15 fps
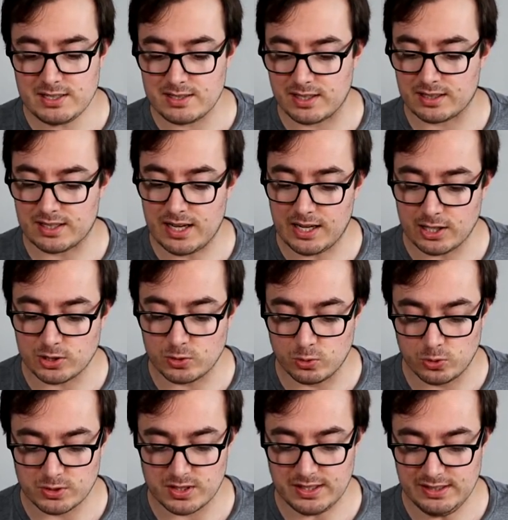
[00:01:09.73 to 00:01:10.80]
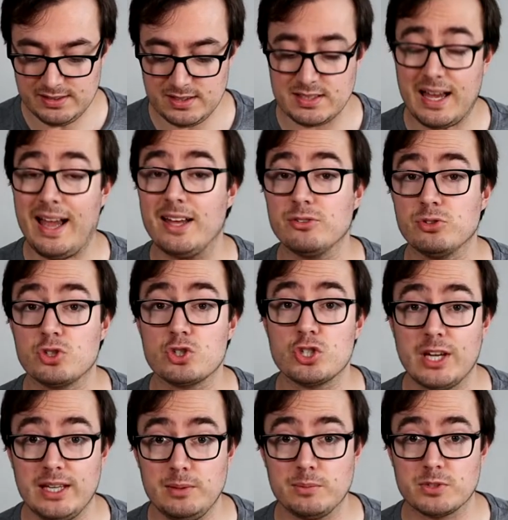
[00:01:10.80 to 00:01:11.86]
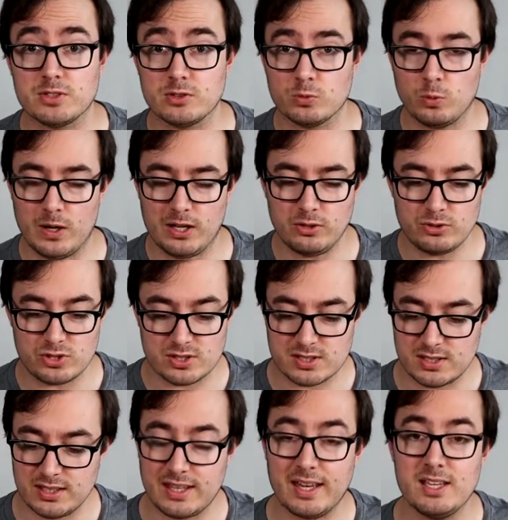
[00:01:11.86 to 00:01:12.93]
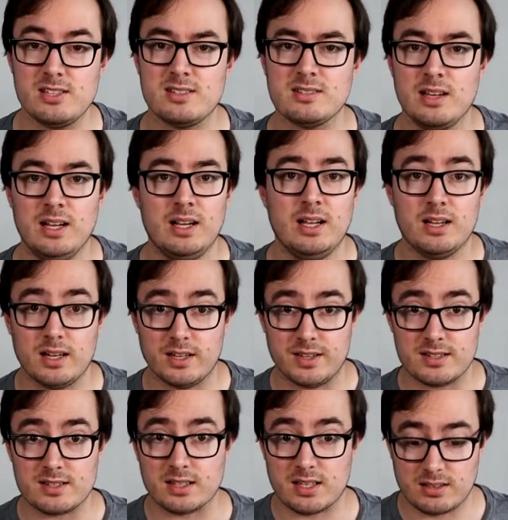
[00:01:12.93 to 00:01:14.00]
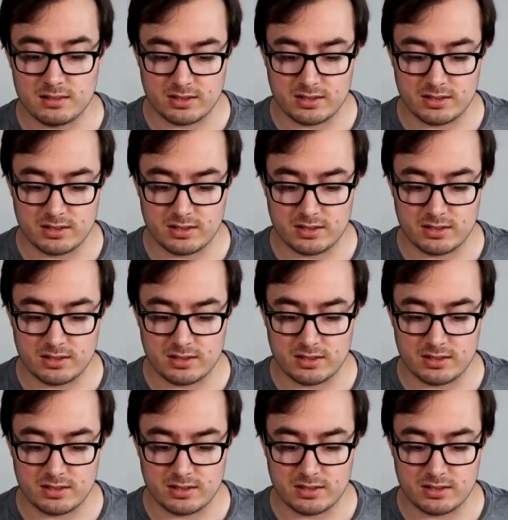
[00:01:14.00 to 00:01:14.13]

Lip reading: They're colour coordinated, and shapes as well, just in case there's a,